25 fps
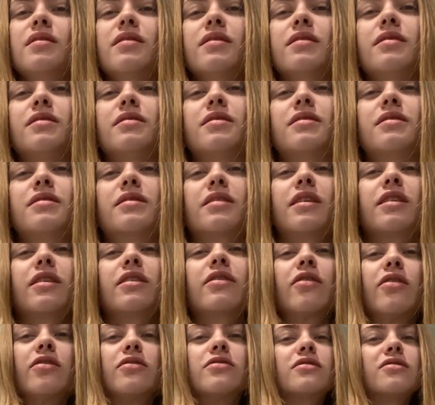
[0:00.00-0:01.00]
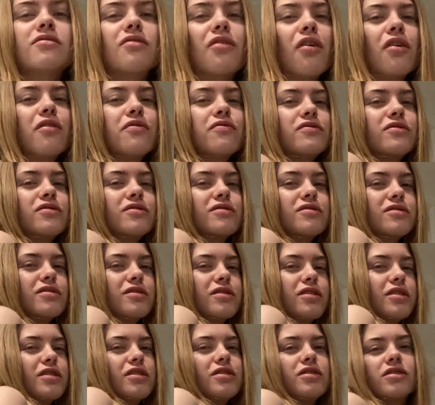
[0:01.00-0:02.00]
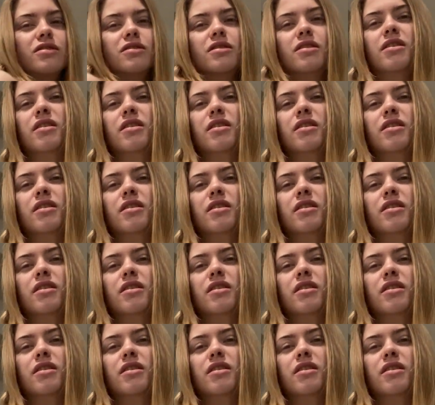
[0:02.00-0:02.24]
This is getting all soft. It's